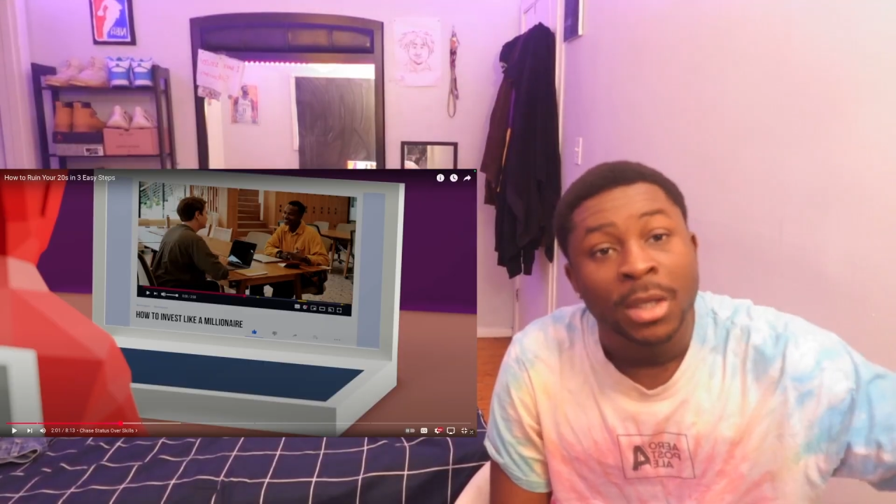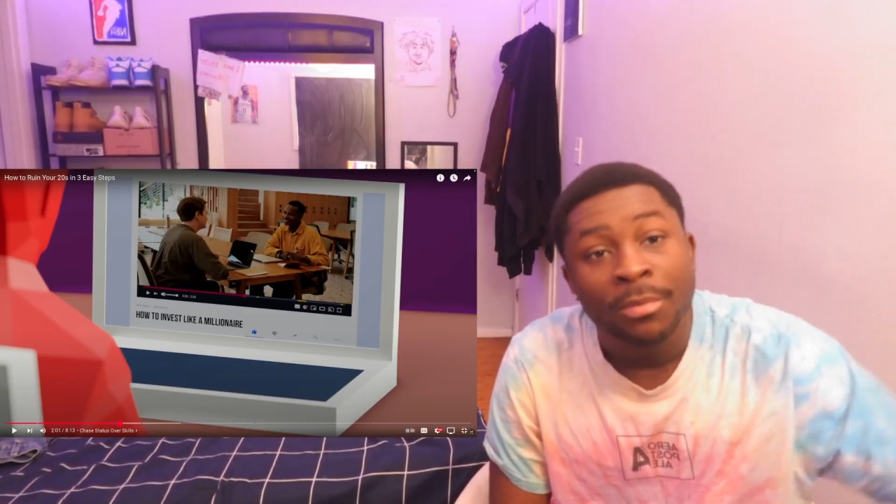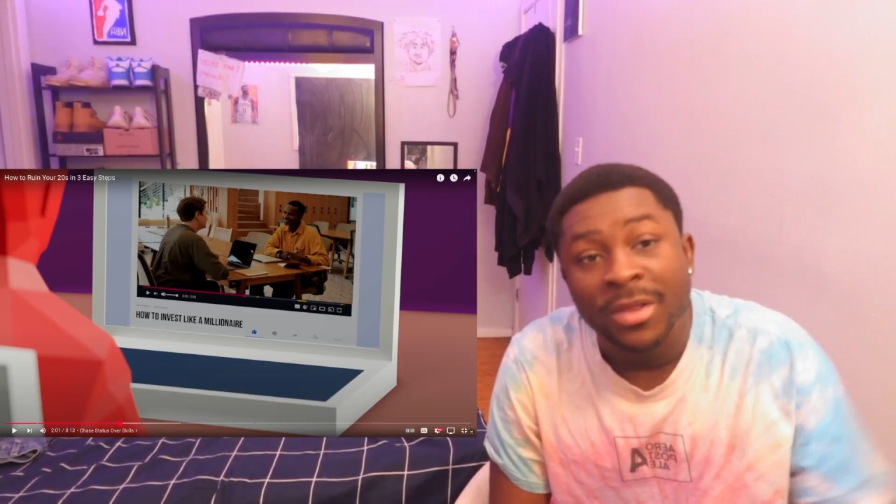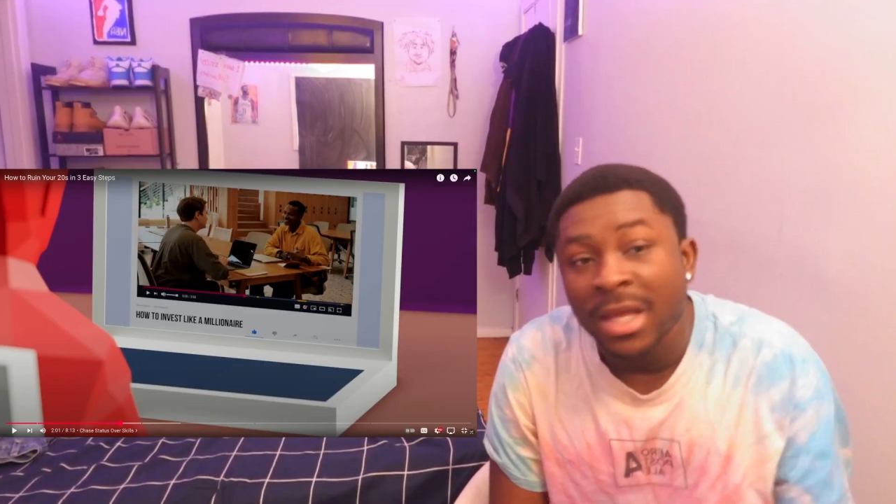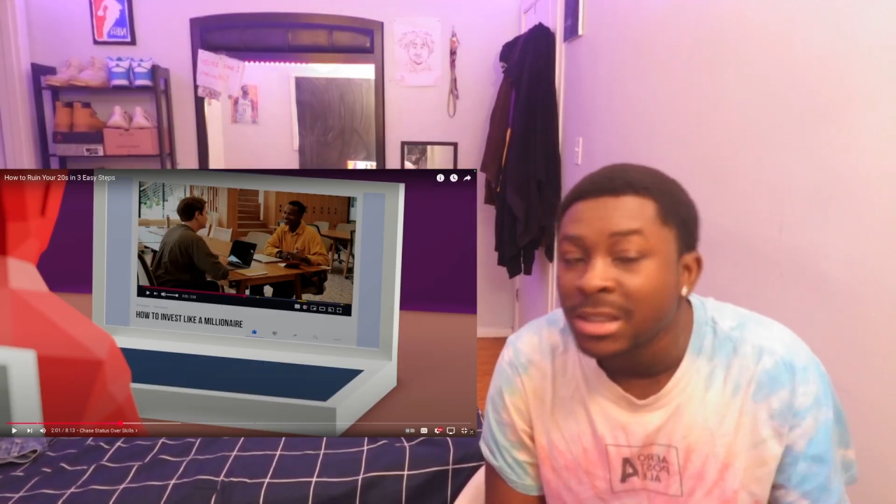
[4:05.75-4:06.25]

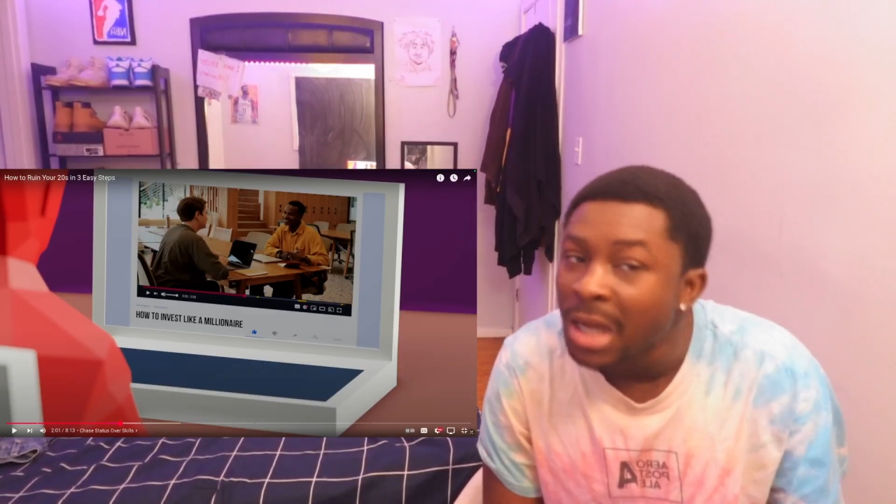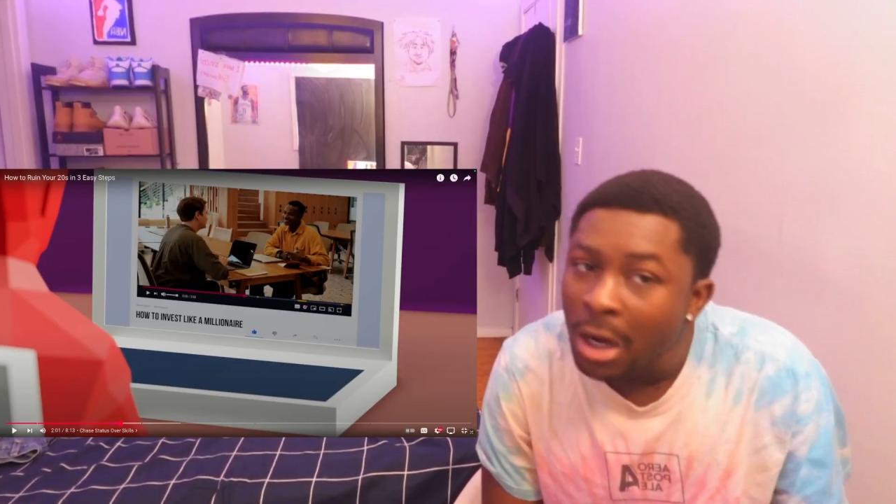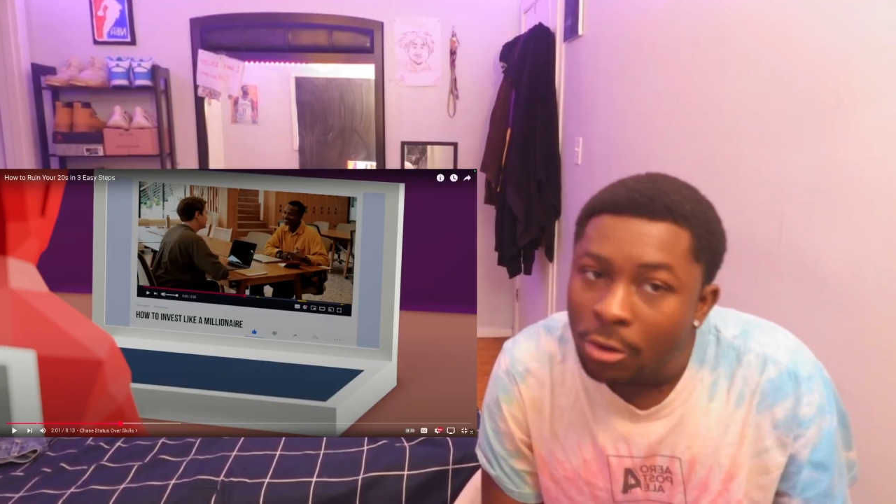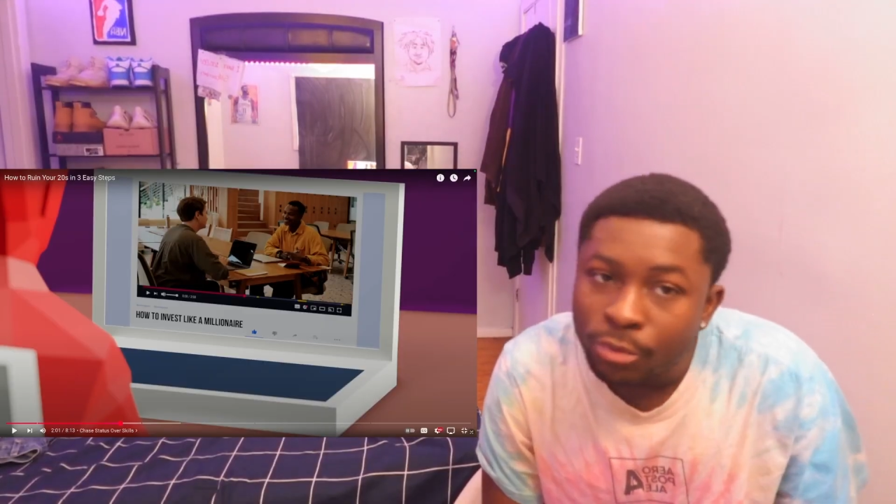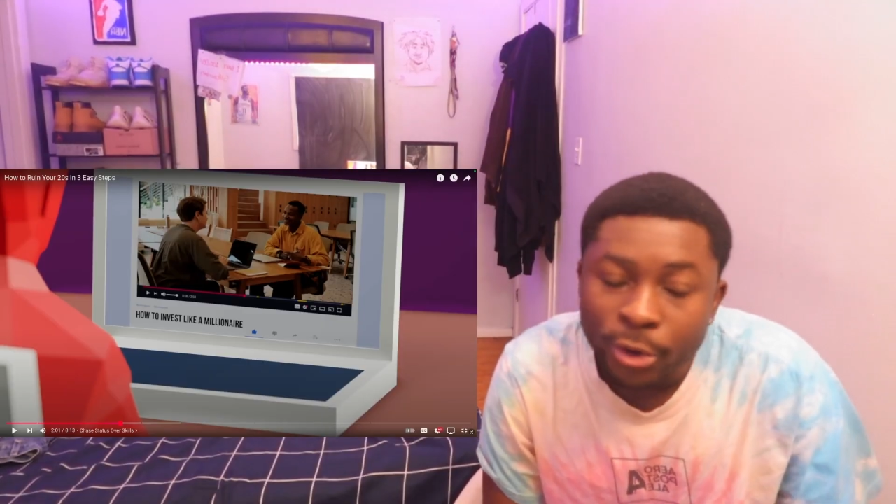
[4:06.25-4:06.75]
But then
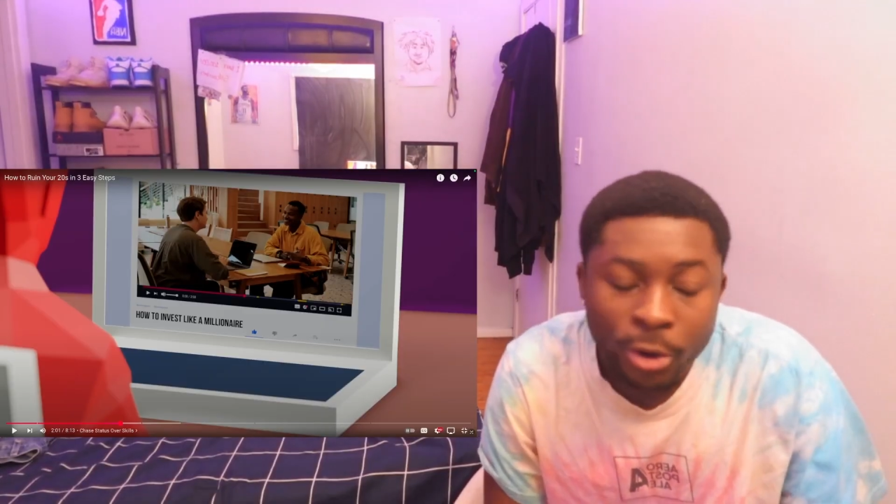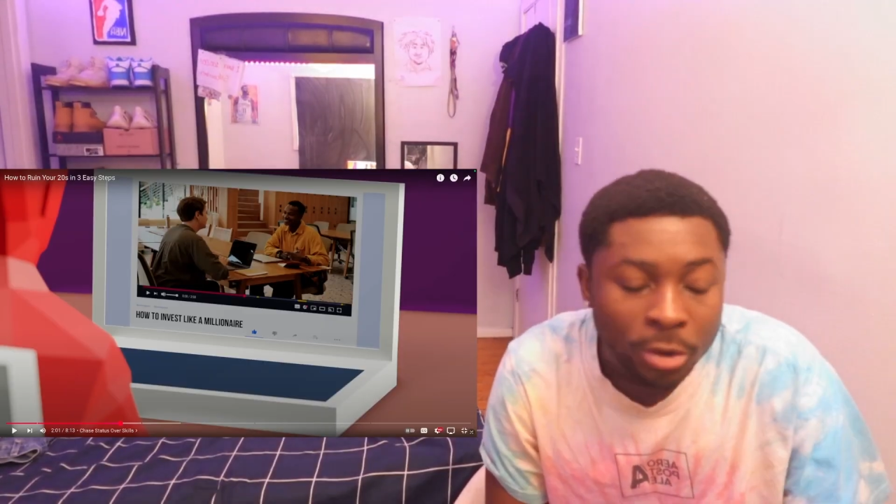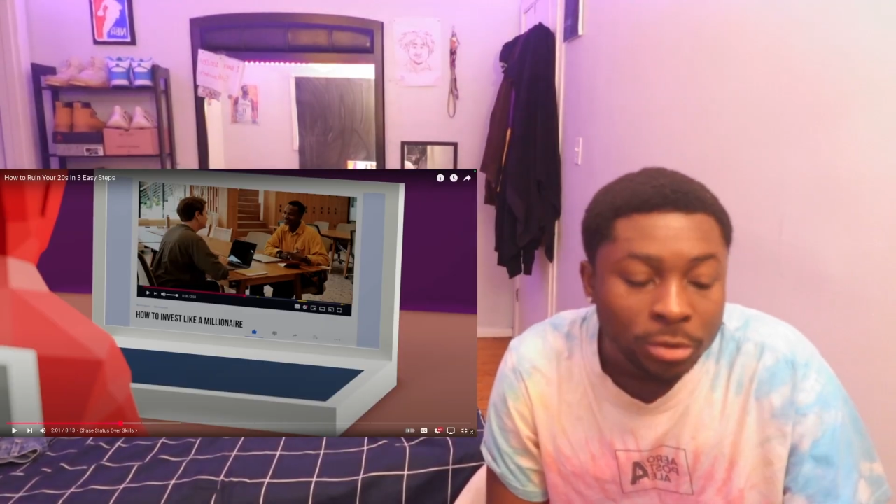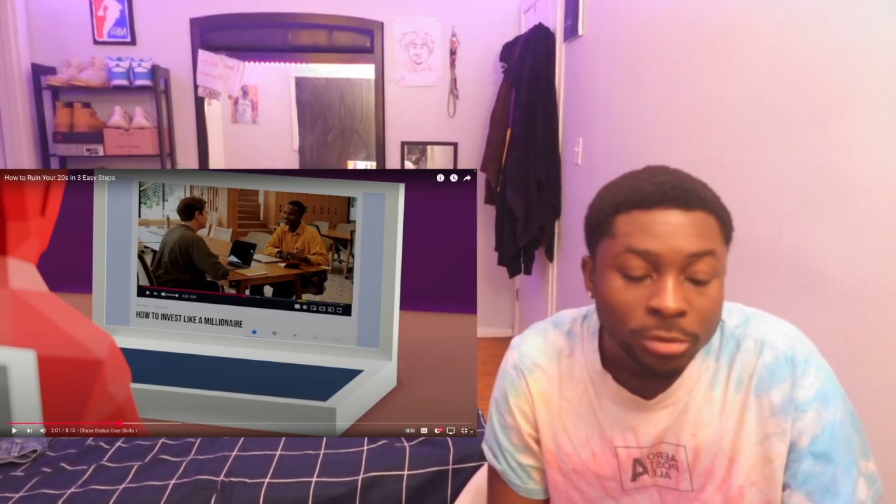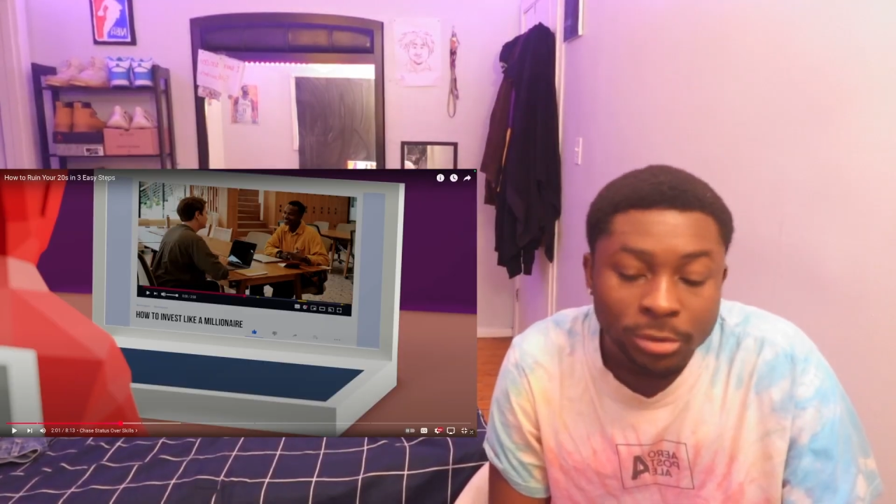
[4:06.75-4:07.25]
now, bro,